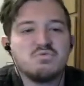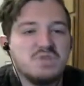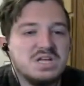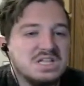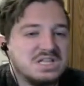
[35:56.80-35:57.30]

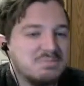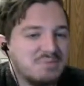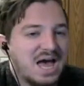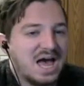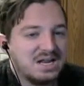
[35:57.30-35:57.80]
really bad
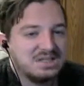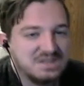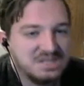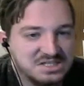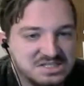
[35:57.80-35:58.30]

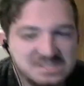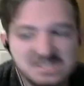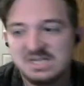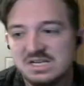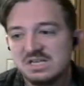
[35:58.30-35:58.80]
at this.
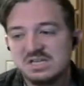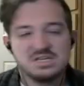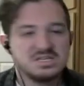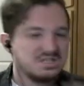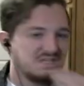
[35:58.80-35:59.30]

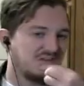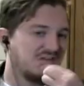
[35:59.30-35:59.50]
The...